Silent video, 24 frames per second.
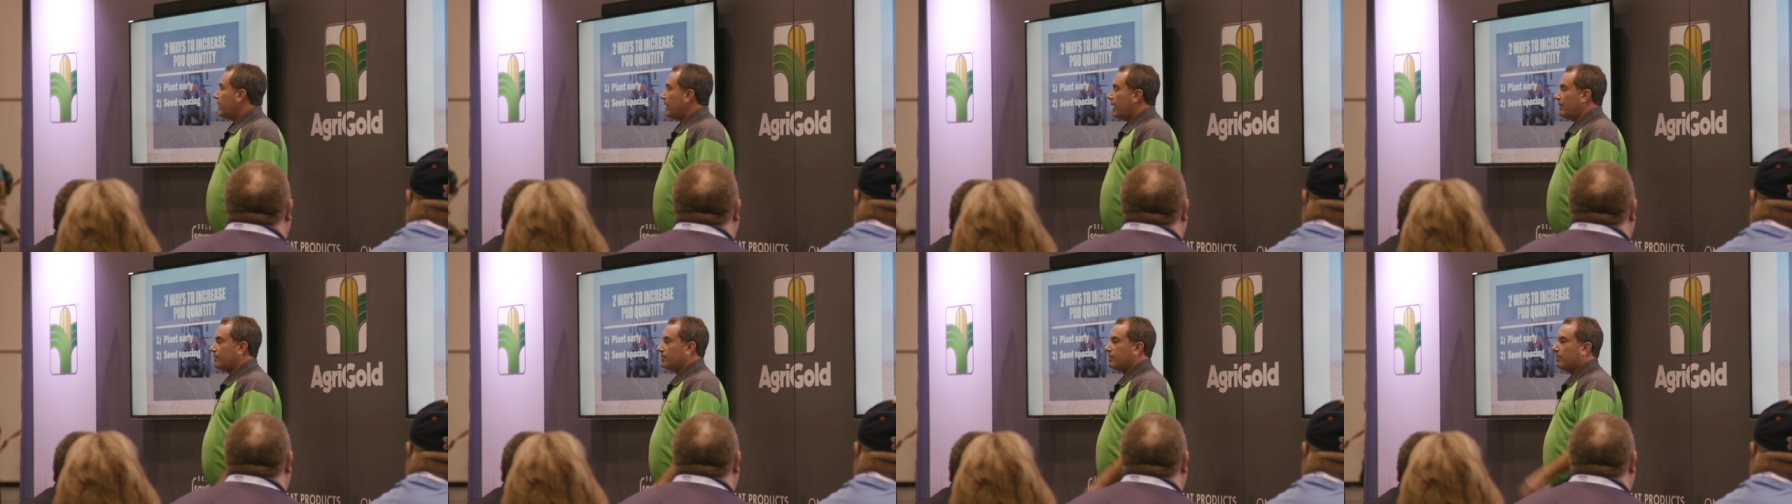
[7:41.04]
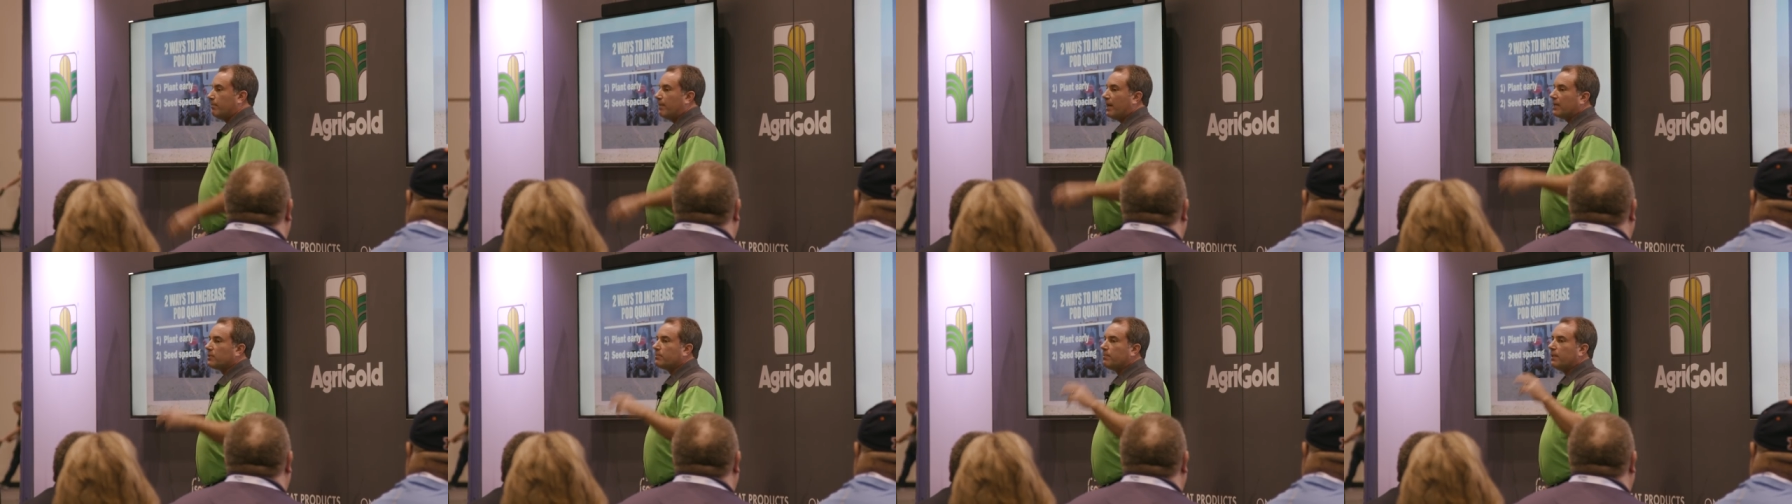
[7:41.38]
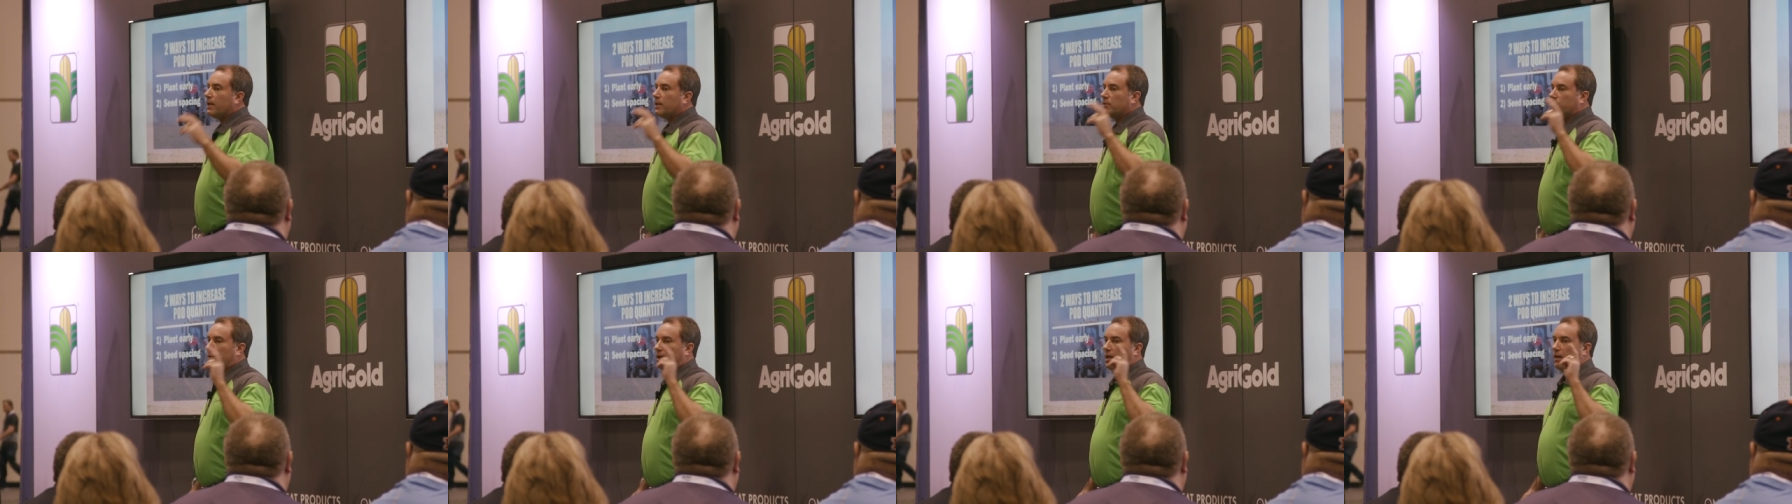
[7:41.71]
That was the best
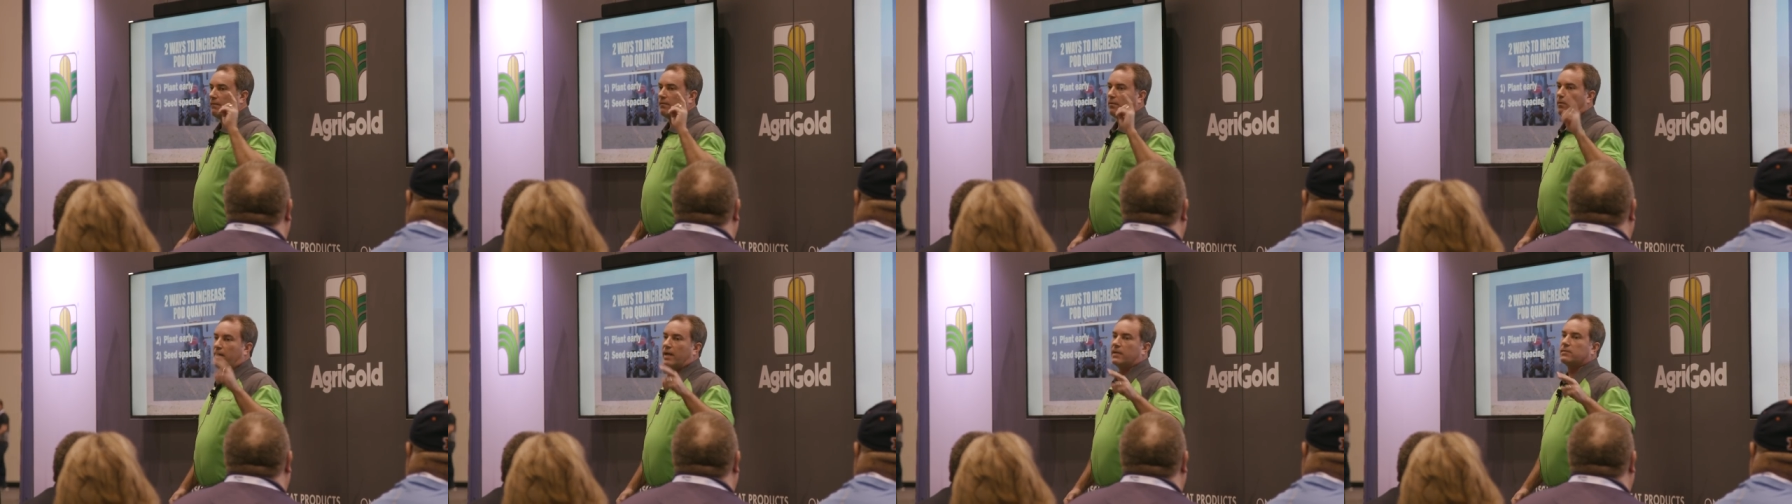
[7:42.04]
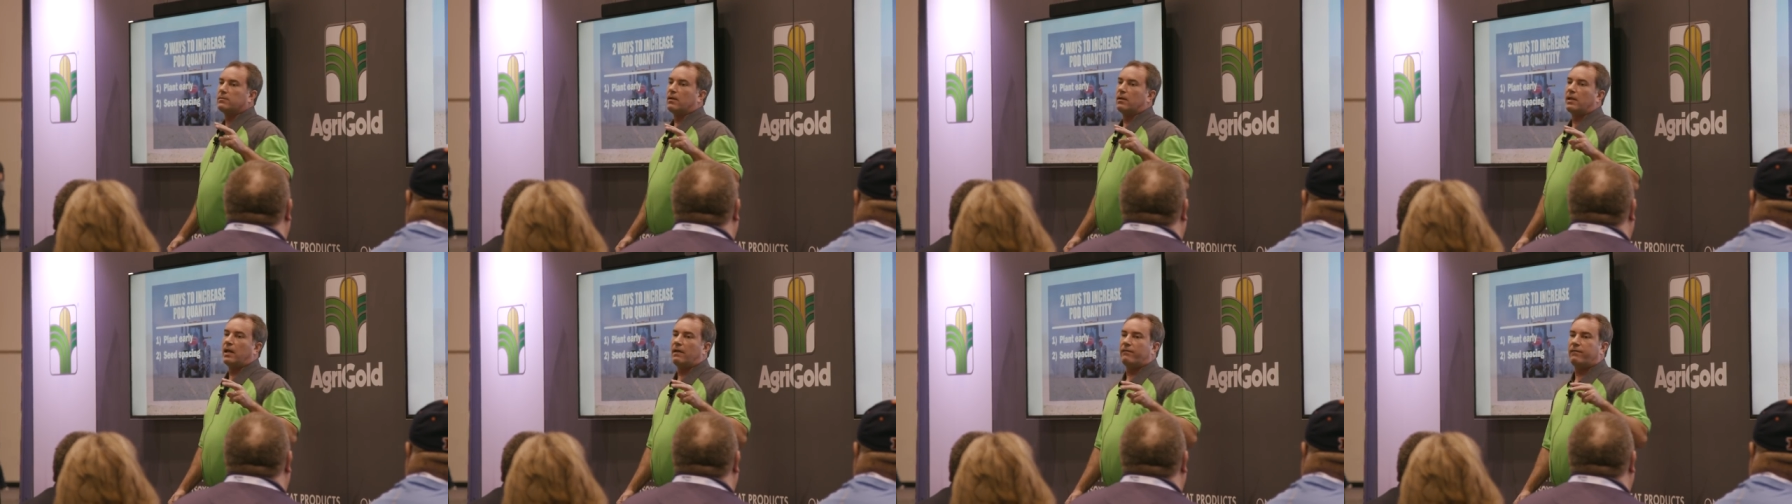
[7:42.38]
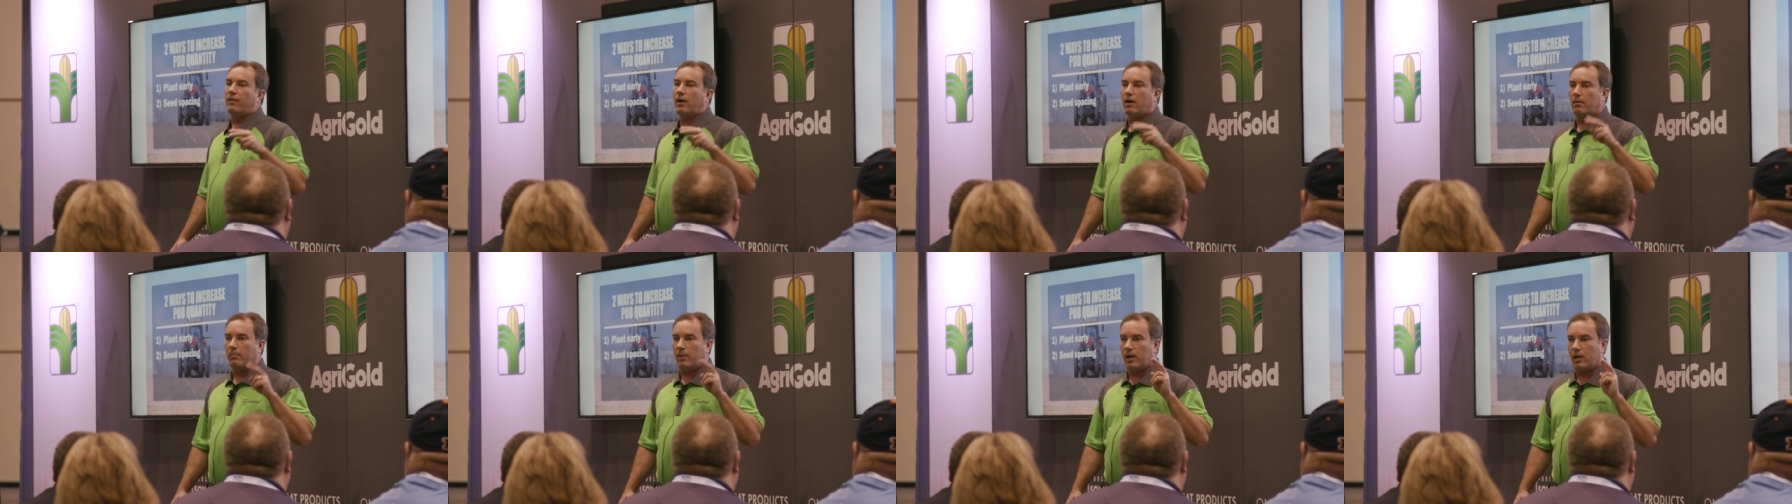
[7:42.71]
beans we'd ever raised on that
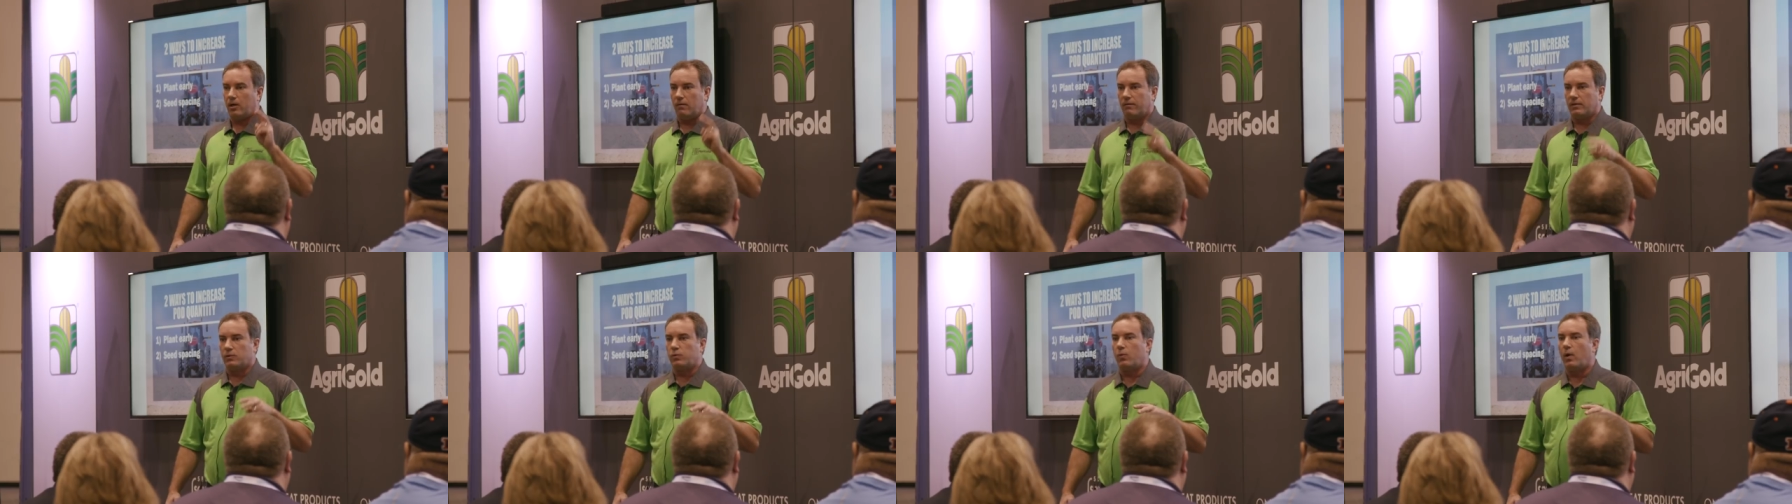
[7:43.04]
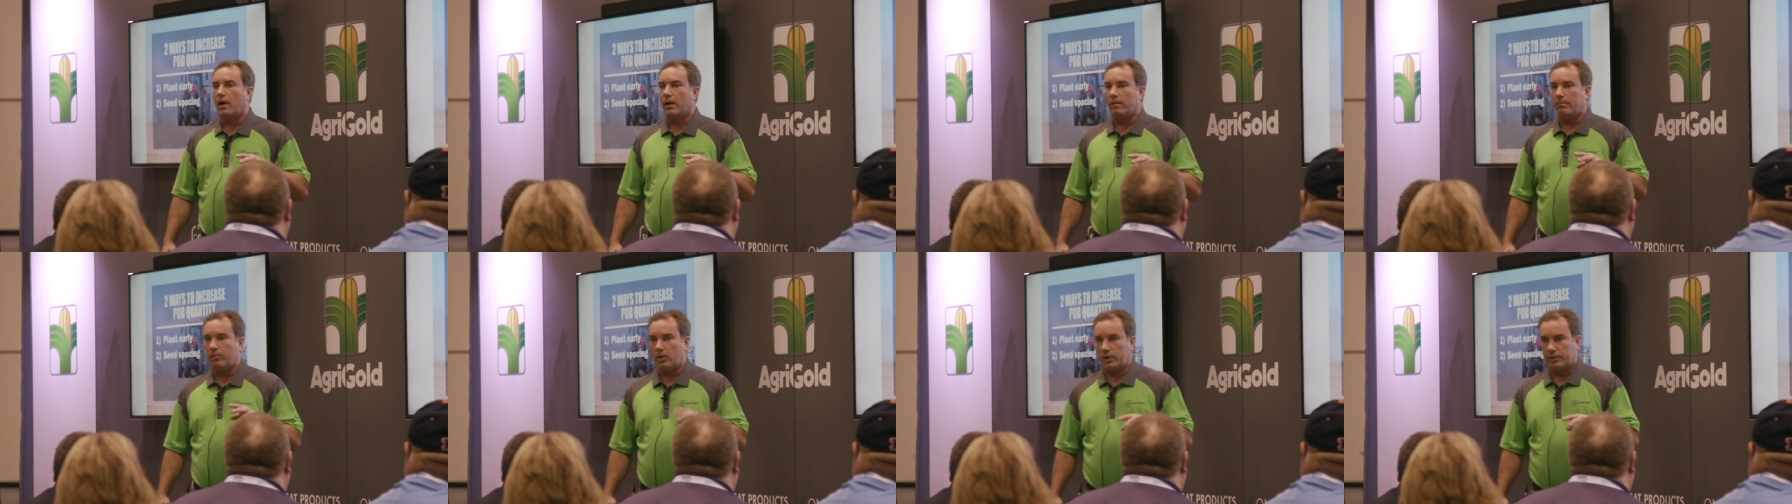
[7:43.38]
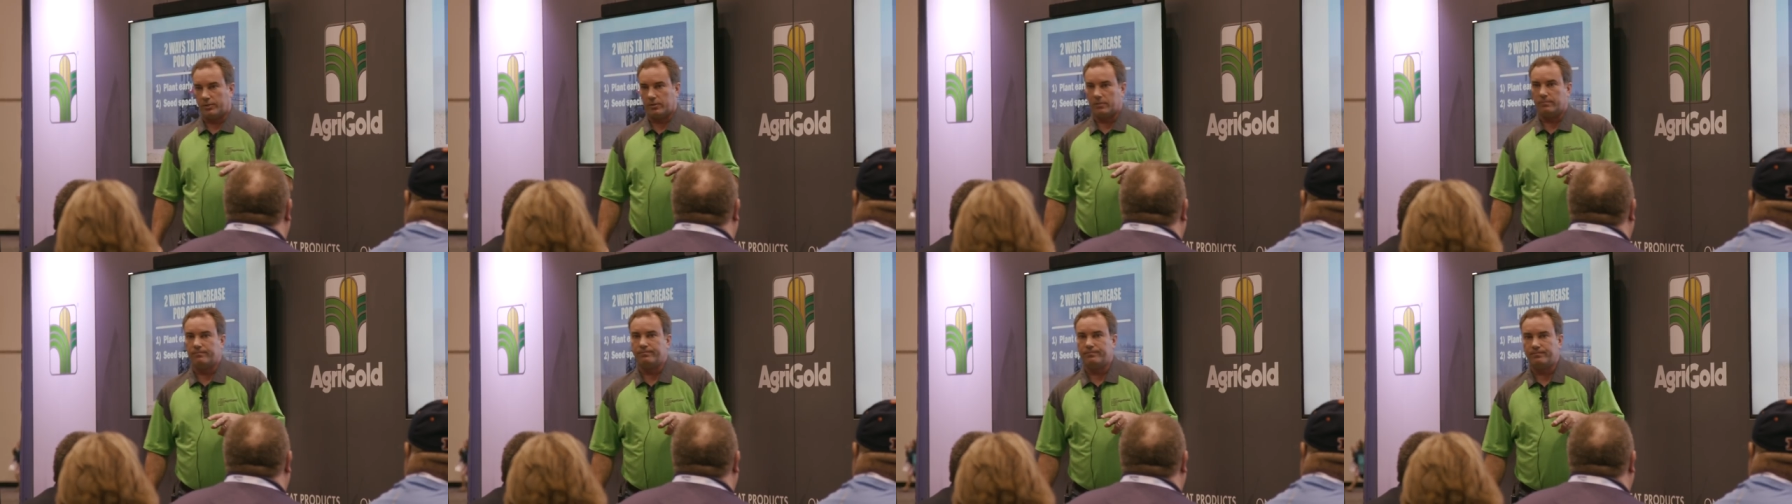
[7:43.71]
farm by over 20
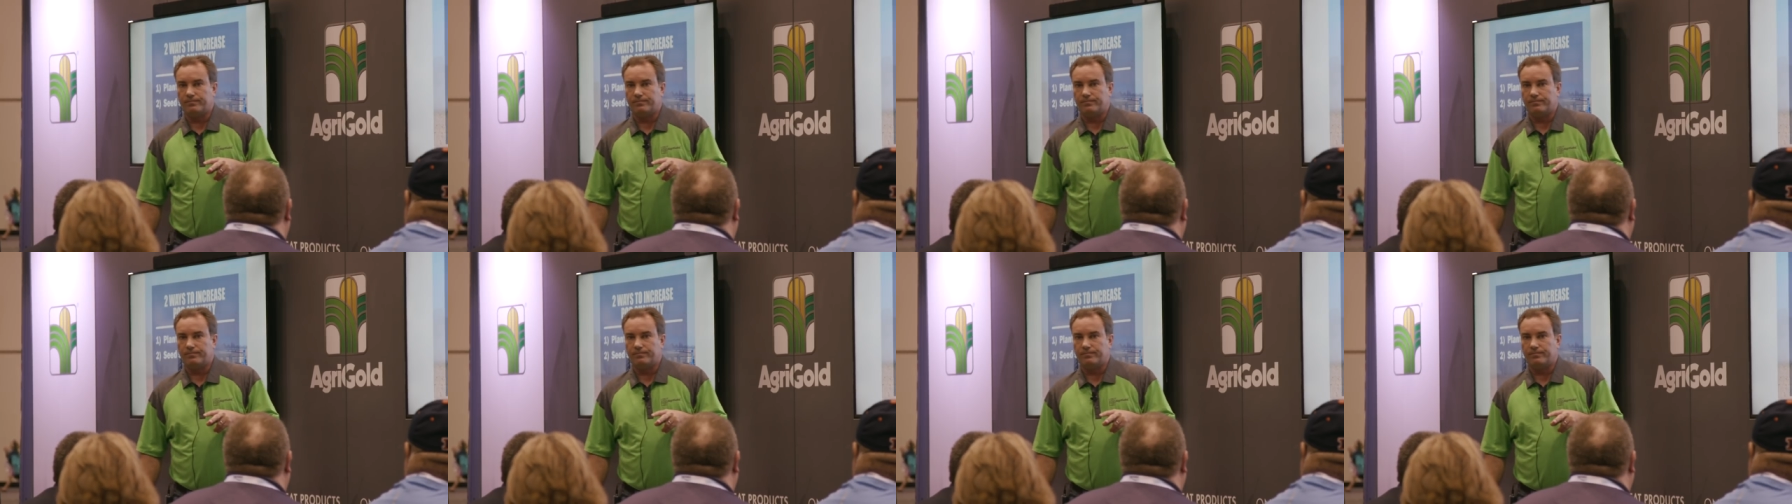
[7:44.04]
bushel.